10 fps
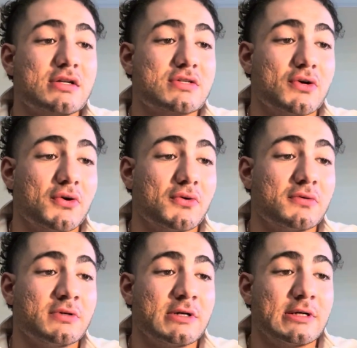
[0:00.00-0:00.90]

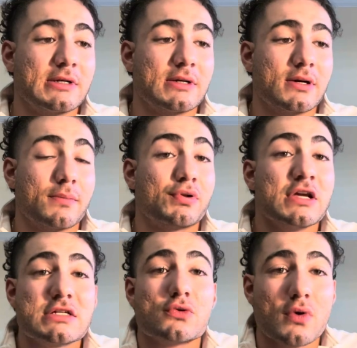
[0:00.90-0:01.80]
So uh,
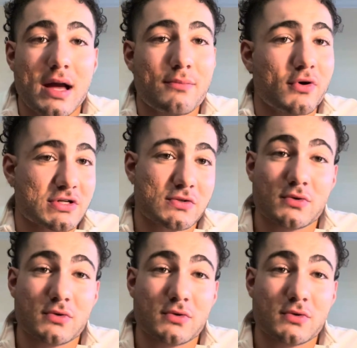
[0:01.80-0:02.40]
please do Amboss.